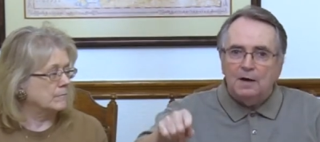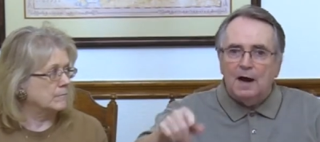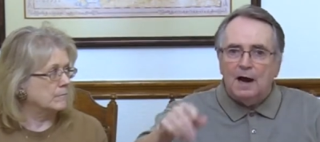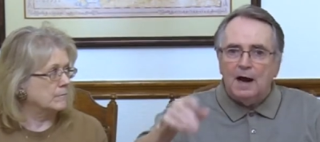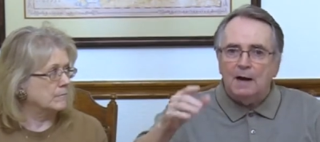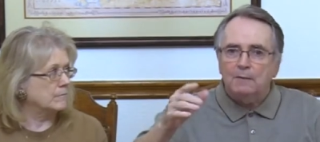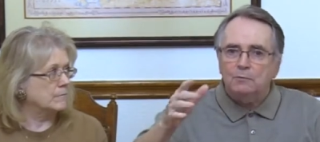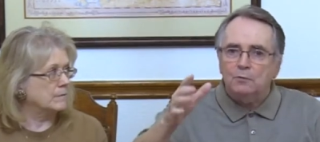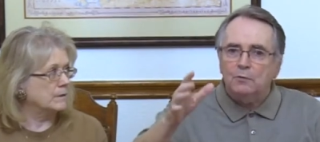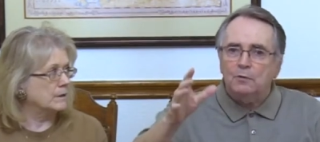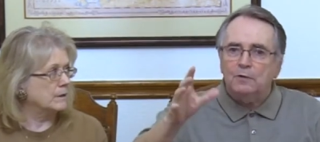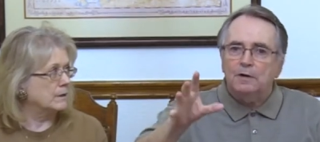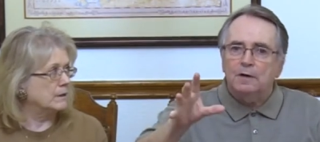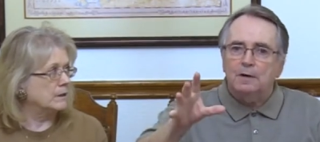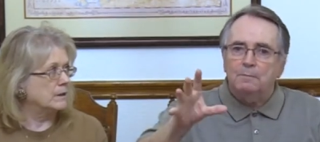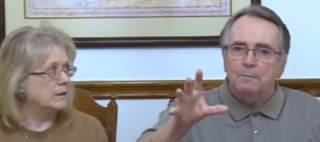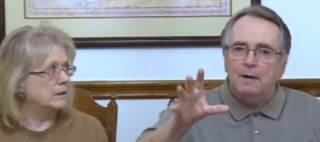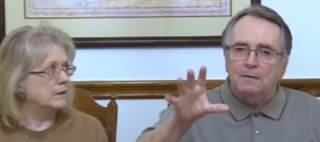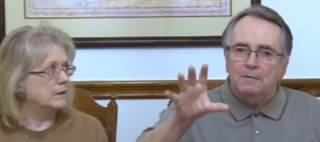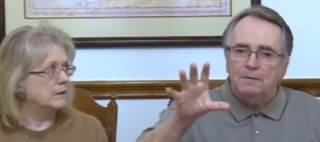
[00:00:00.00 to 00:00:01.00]
Speaker 1: I'm talking
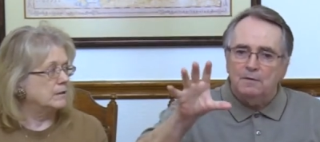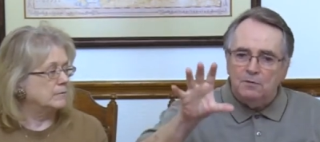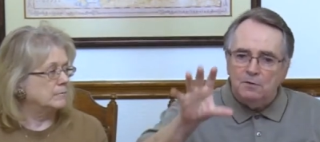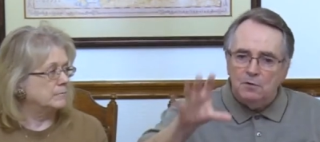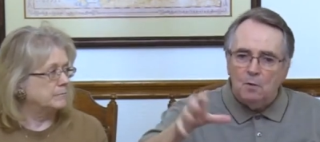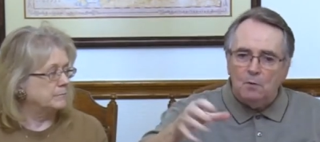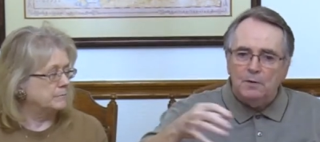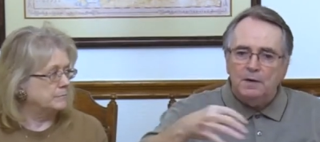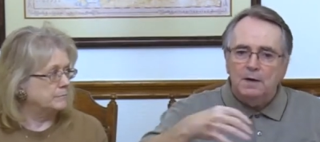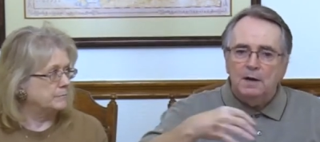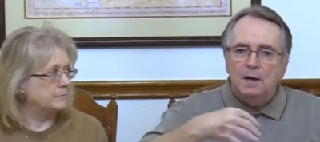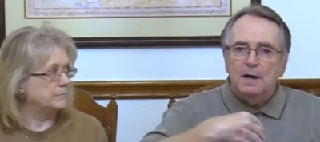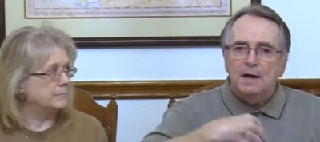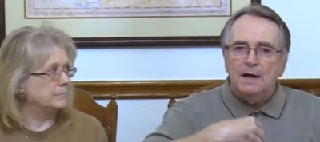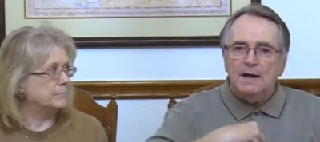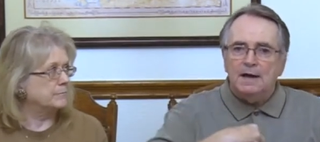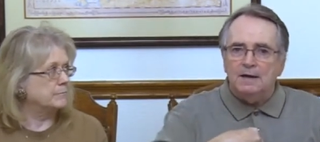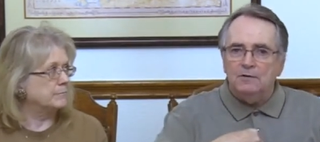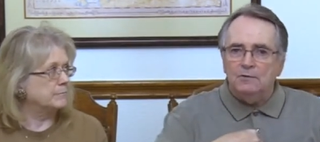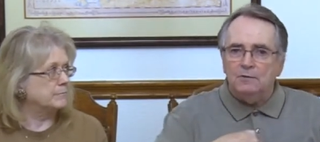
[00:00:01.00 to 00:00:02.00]
about knowing
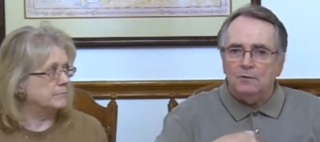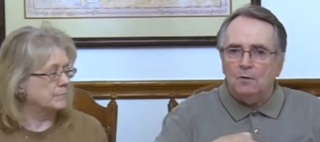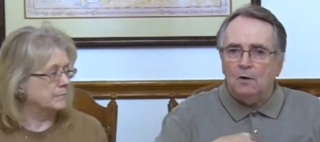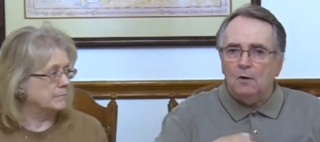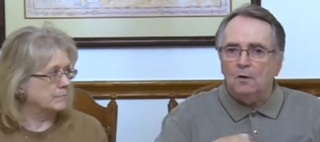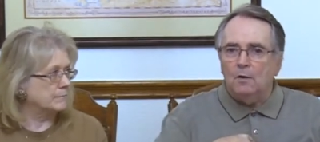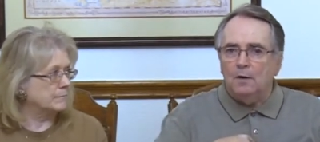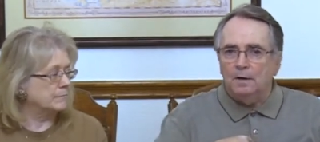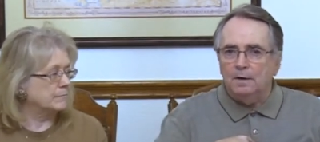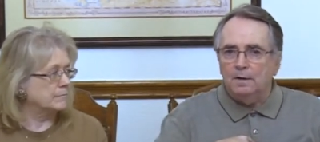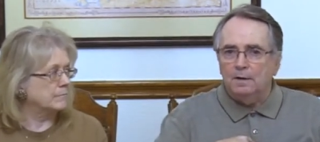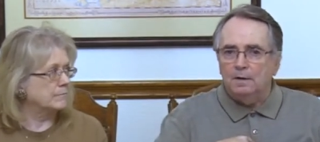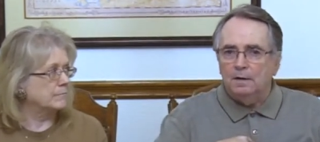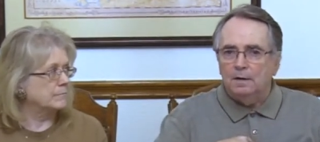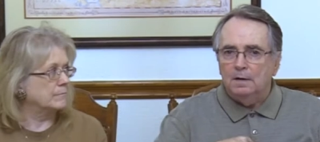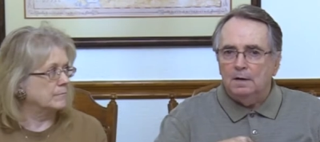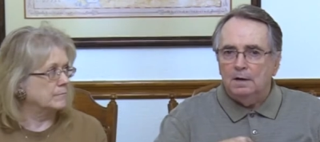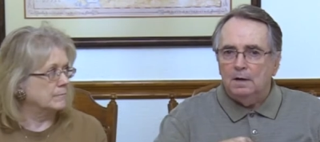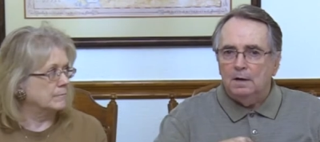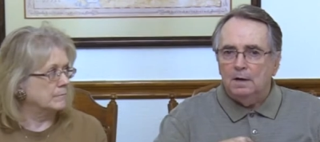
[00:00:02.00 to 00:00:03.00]
in your heart
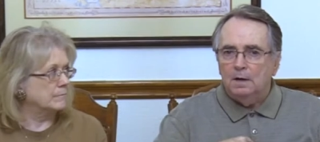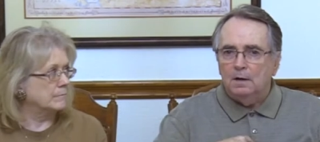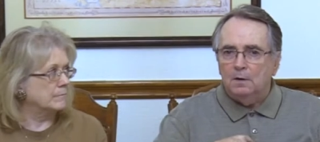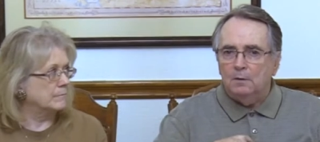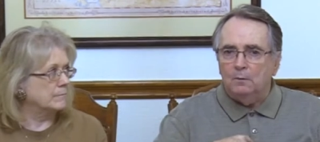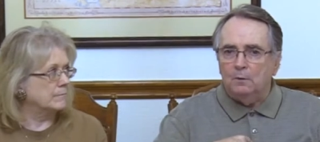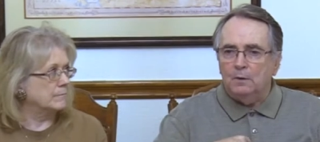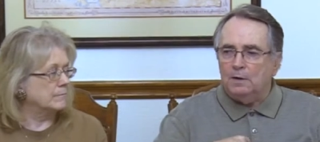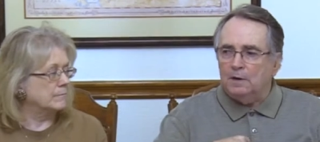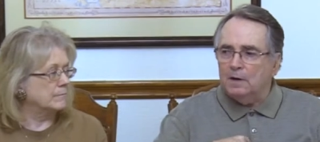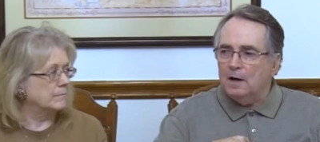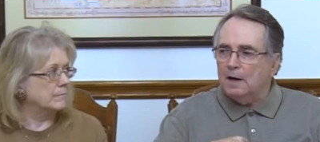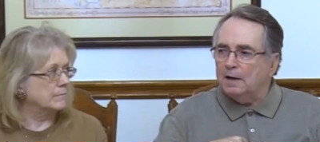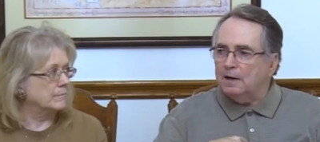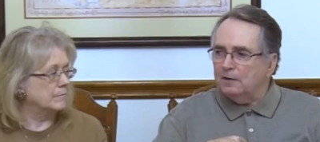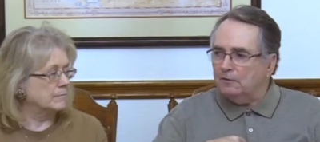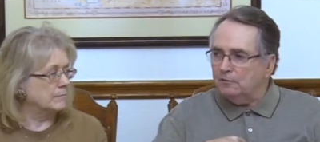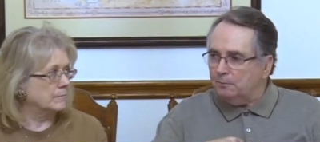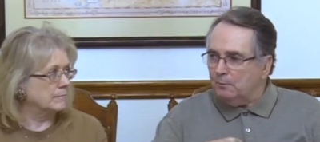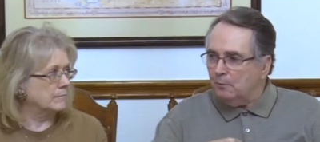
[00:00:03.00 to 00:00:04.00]
what God
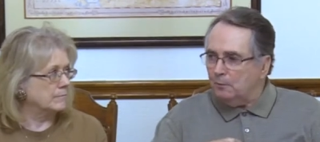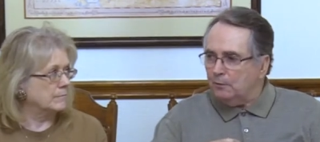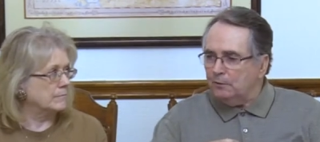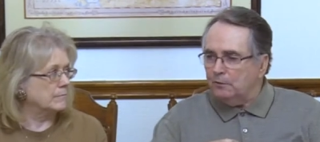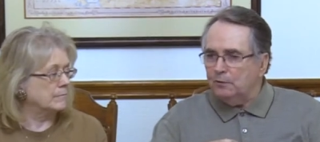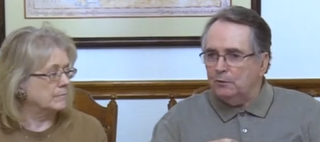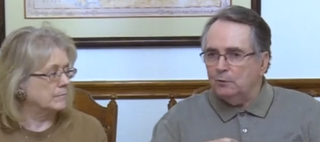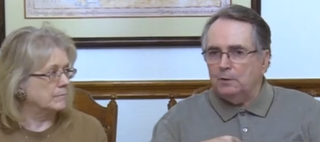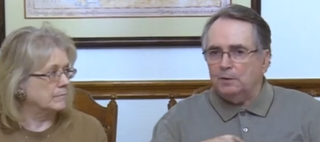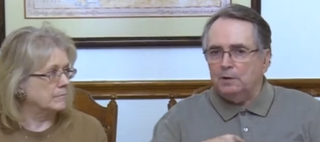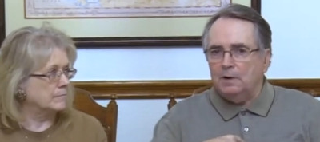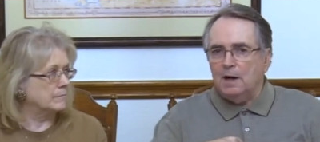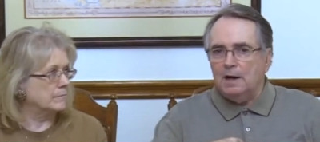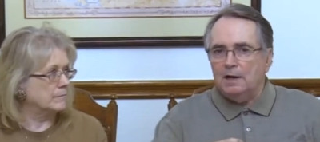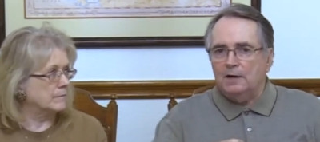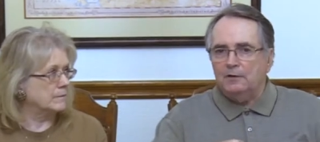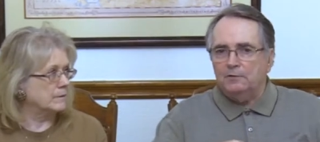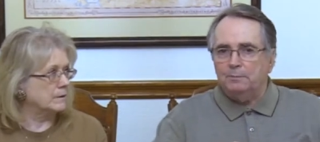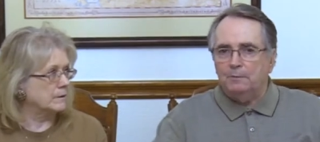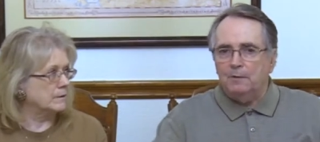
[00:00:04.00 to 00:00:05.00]
has spoken to you, what God
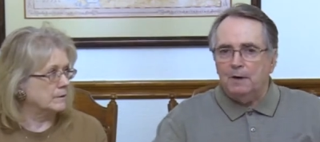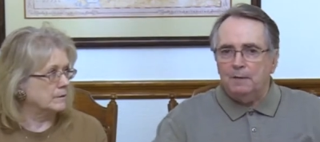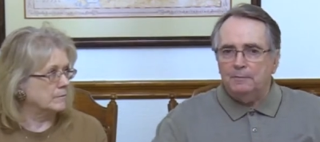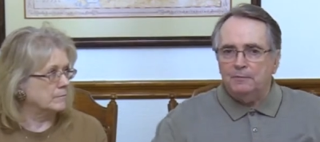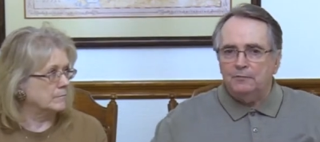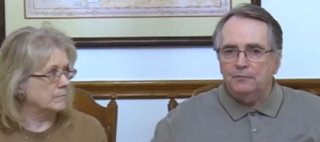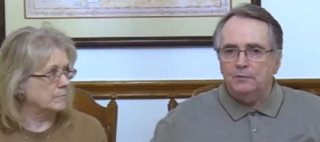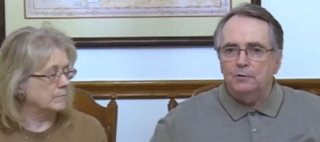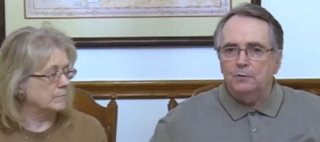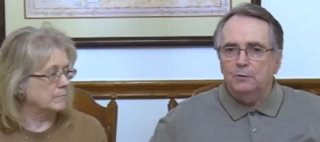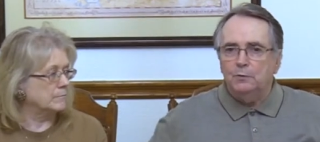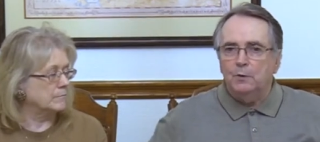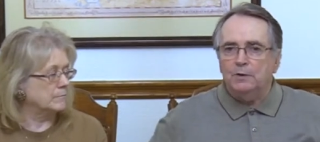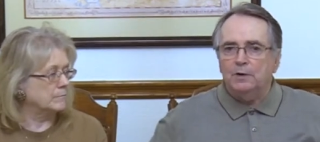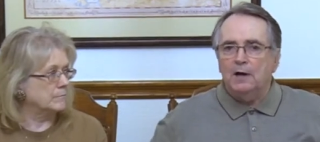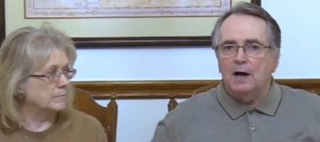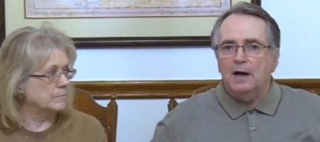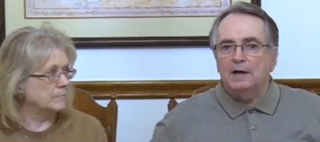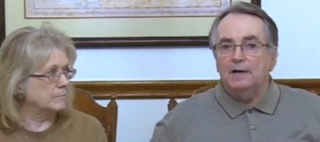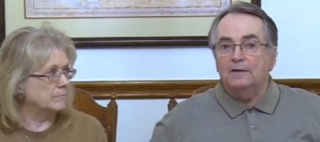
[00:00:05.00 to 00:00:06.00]
has promised to you, what
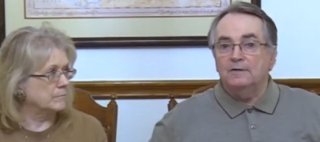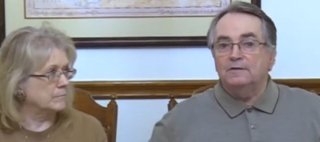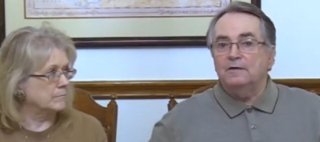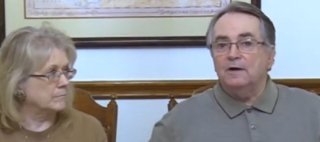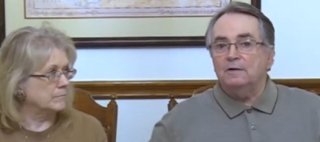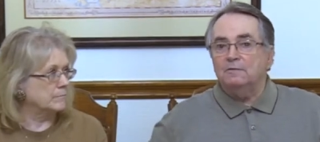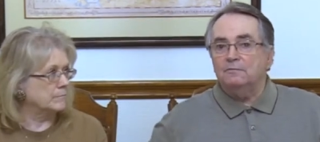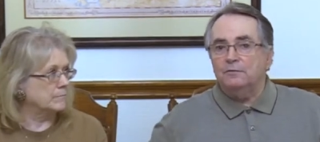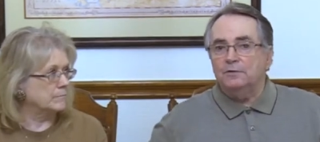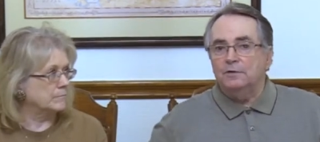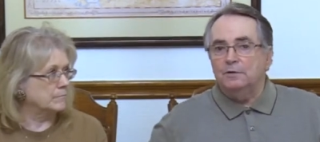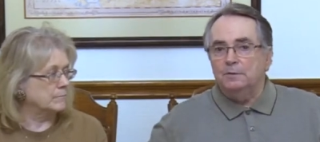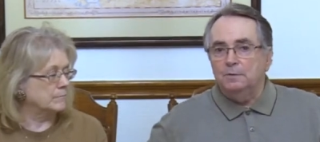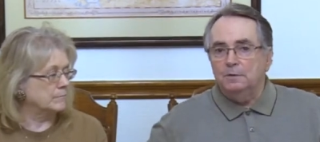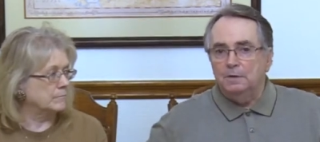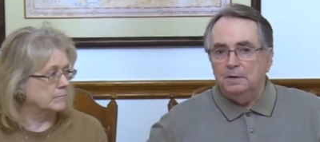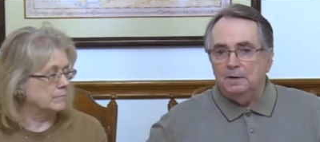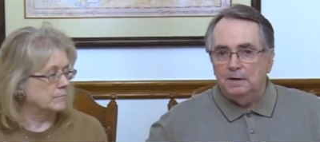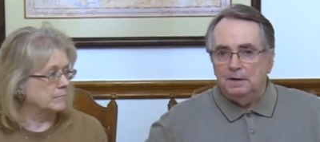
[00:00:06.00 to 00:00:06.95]
God has done for you.